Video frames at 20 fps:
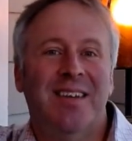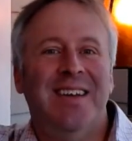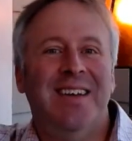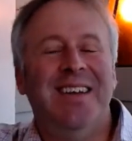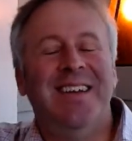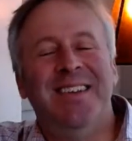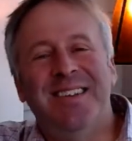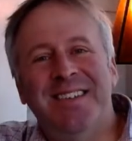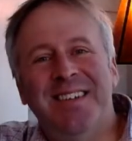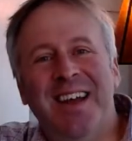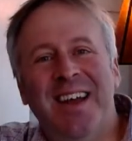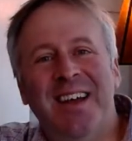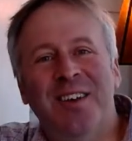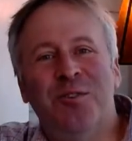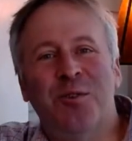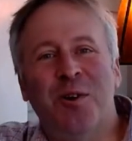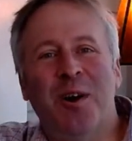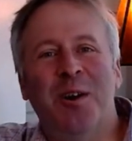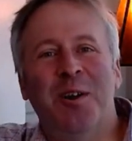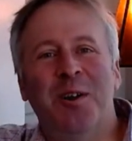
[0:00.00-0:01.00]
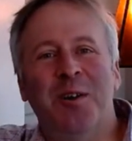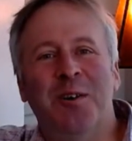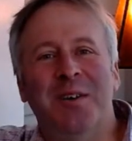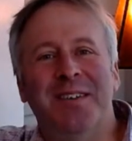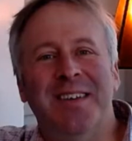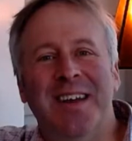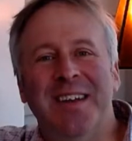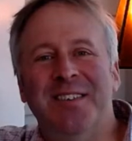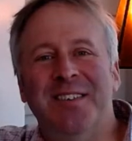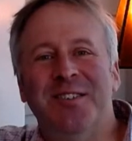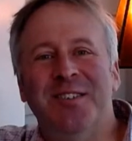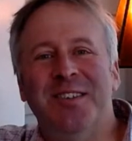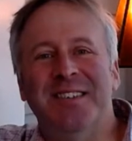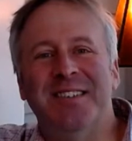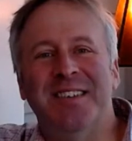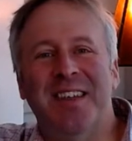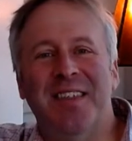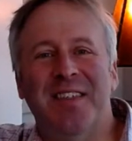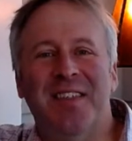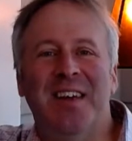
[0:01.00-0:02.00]
Instead, draw your attention to
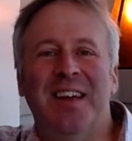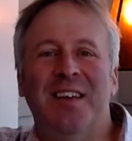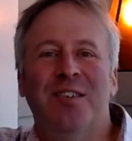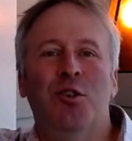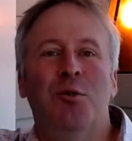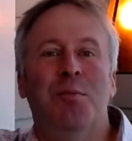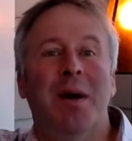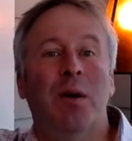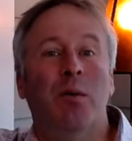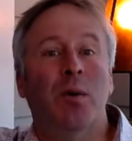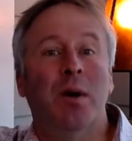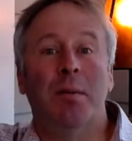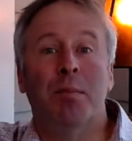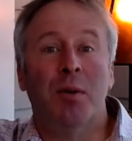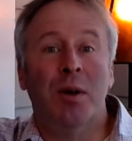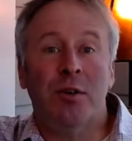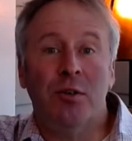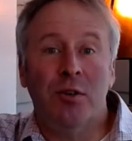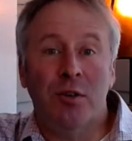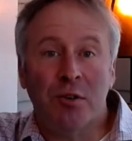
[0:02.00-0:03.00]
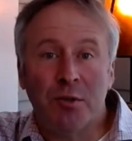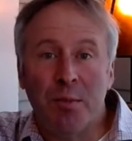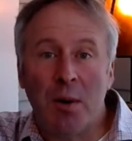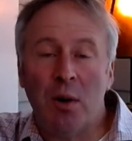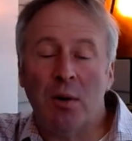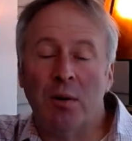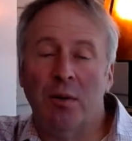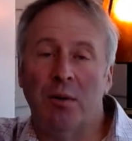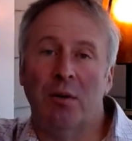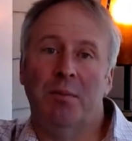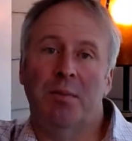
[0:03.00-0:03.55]
the things you might want to bring to your small group